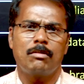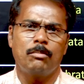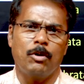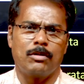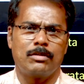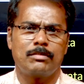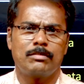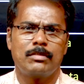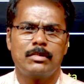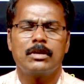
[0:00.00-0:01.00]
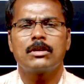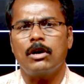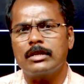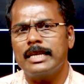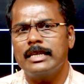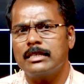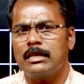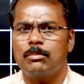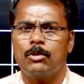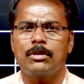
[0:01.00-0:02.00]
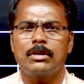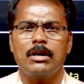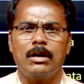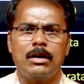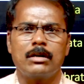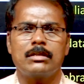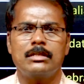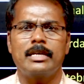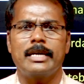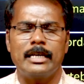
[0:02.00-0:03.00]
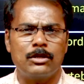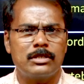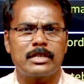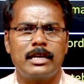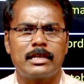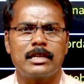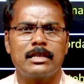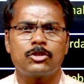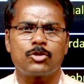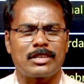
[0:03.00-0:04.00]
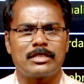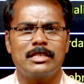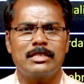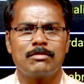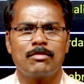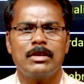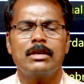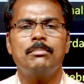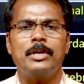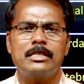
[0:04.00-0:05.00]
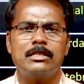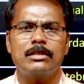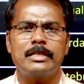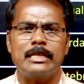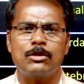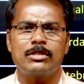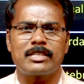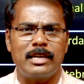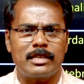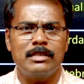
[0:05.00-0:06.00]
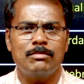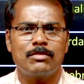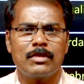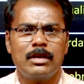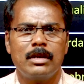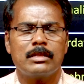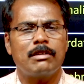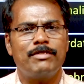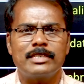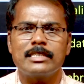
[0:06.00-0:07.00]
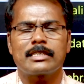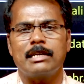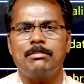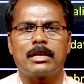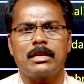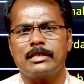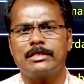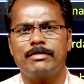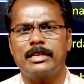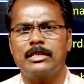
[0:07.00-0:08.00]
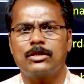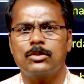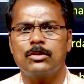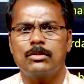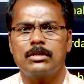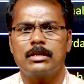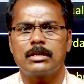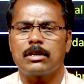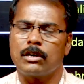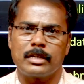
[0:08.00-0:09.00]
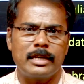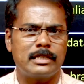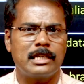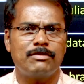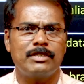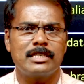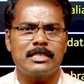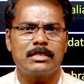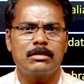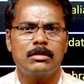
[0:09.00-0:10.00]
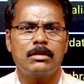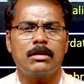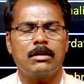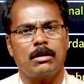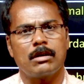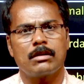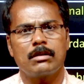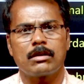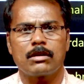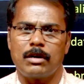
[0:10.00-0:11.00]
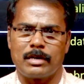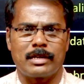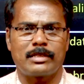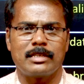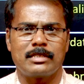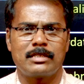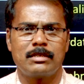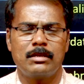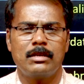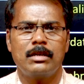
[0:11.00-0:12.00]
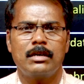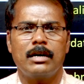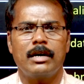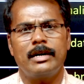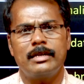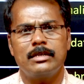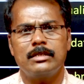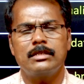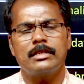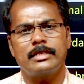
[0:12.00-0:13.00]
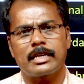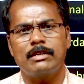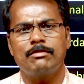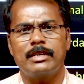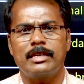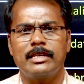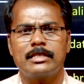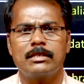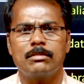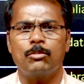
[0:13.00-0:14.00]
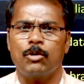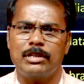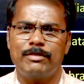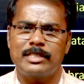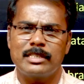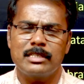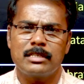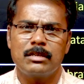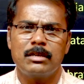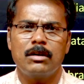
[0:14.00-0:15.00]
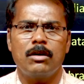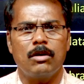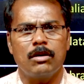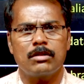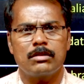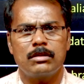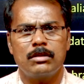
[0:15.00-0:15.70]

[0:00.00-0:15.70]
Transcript: bone. Cartilage and bone are the endoskeletal structures. Based on the endoskeleton, the fishes can be classified into cartilaginous fishes or chondrichthyes, and the second one is bony fishes or